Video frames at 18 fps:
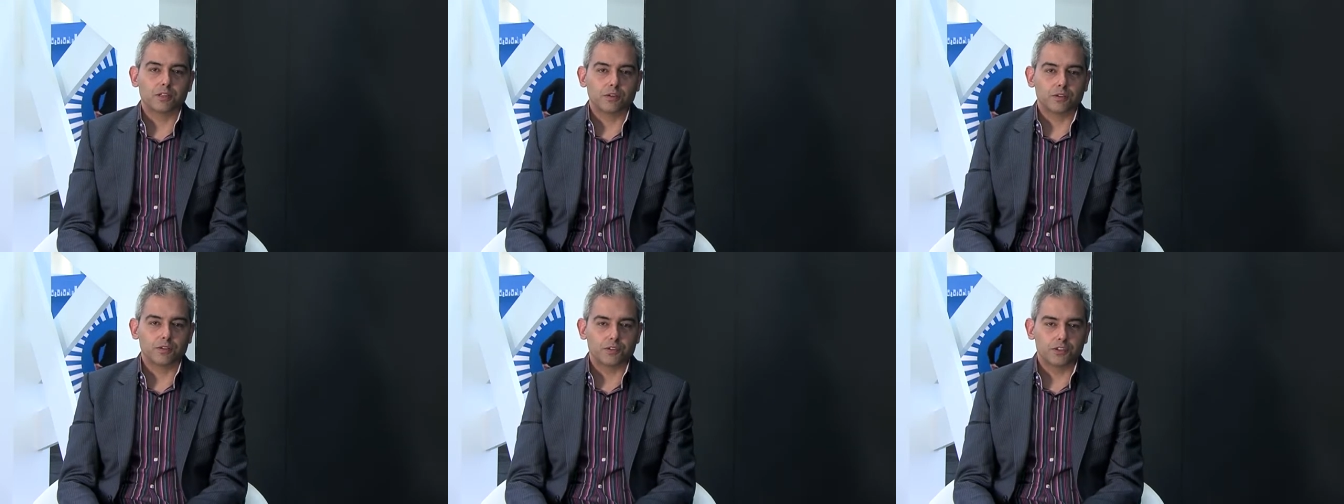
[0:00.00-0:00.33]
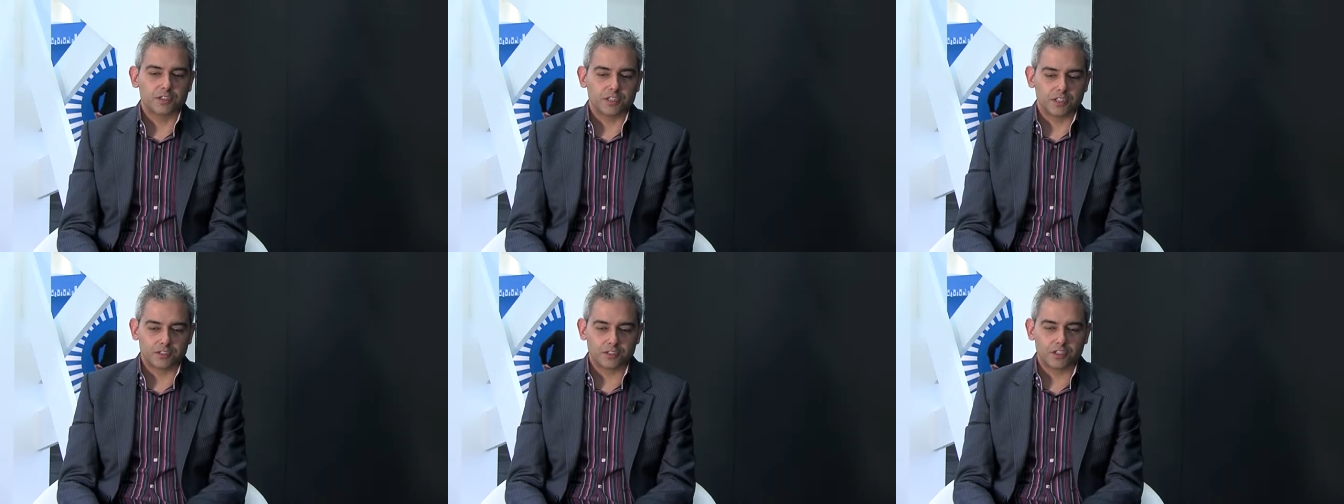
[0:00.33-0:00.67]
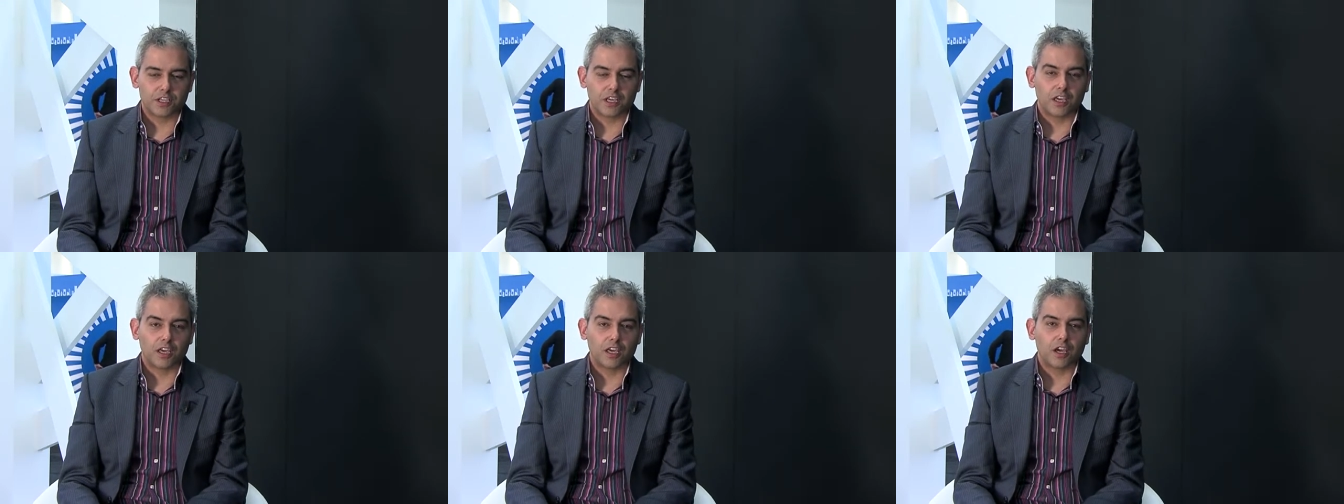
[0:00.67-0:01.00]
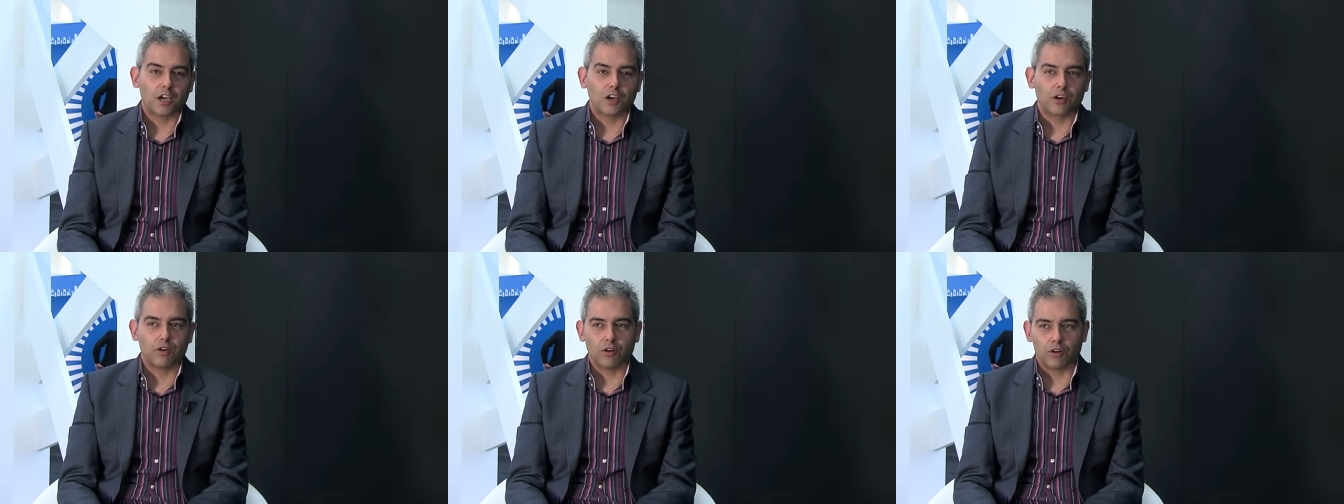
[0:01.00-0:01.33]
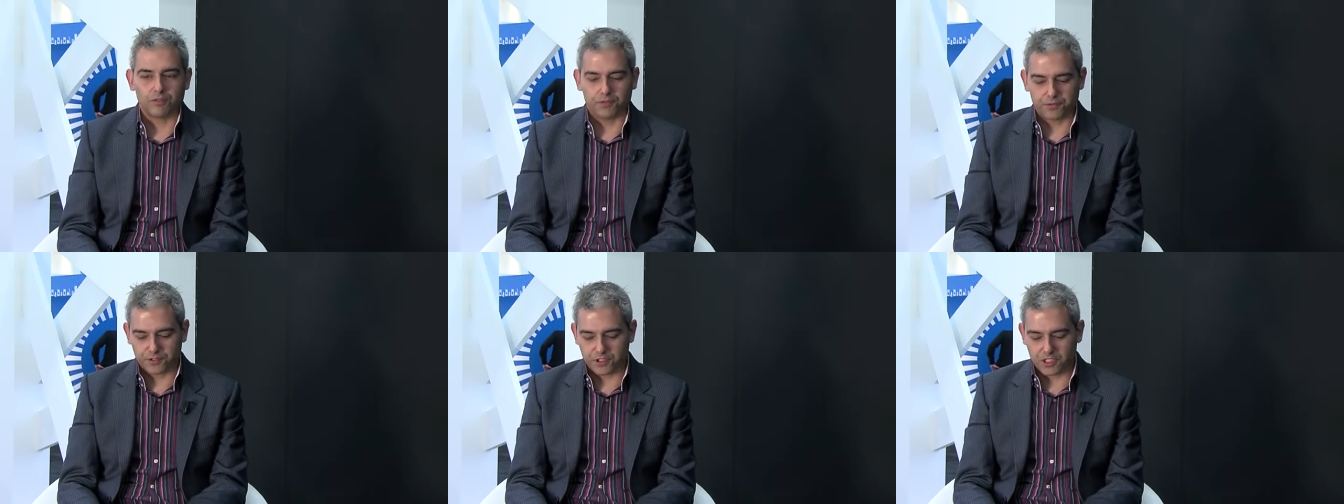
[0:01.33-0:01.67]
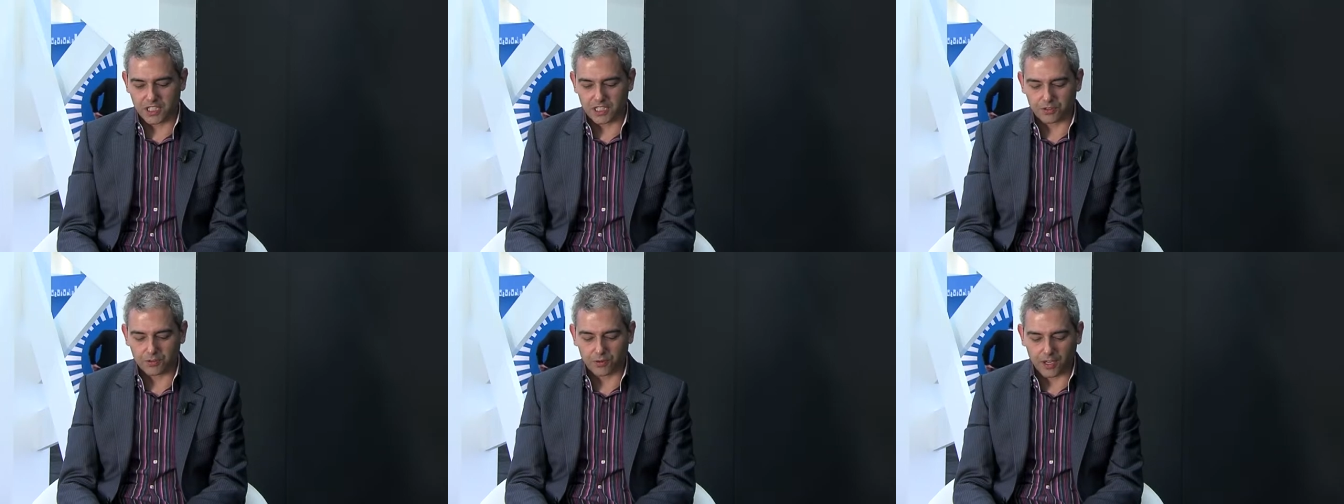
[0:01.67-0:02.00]
who is the CEO of
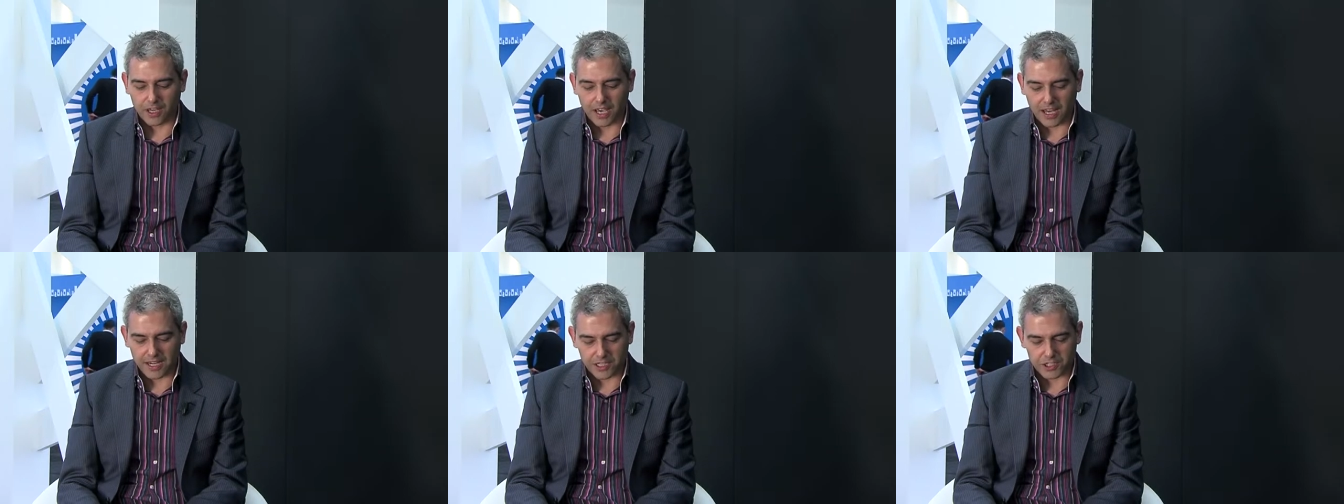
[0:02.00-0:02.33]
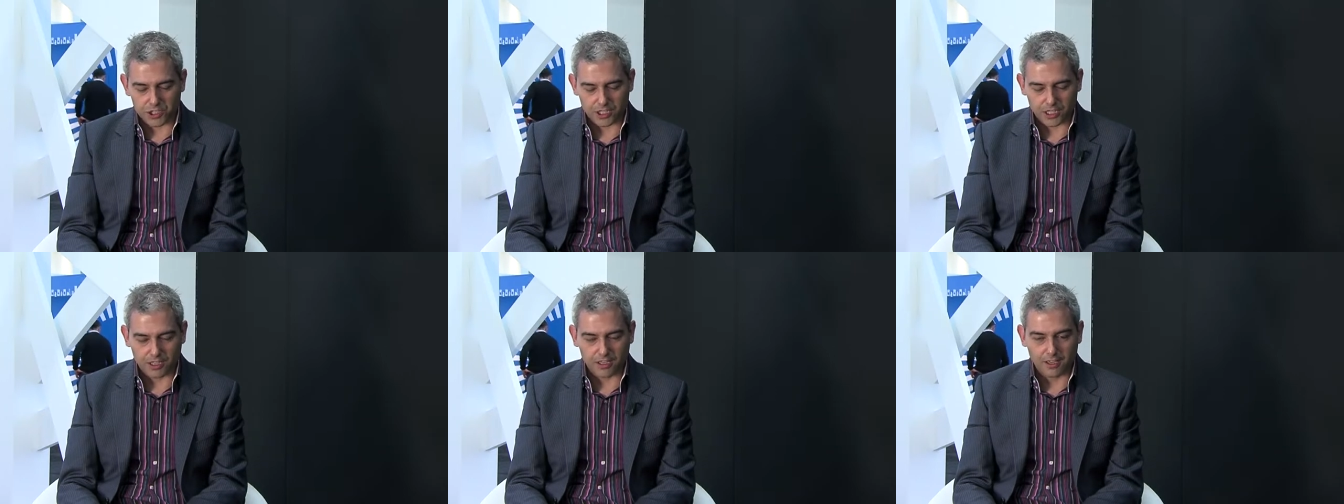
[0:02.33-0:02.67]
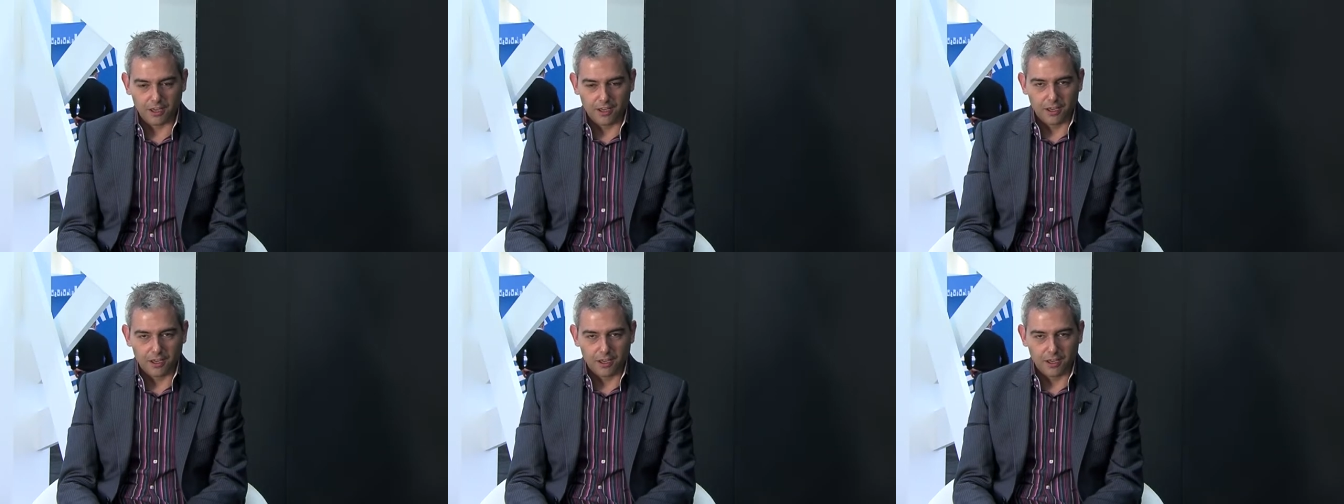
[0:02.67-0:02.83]
C3 Energy.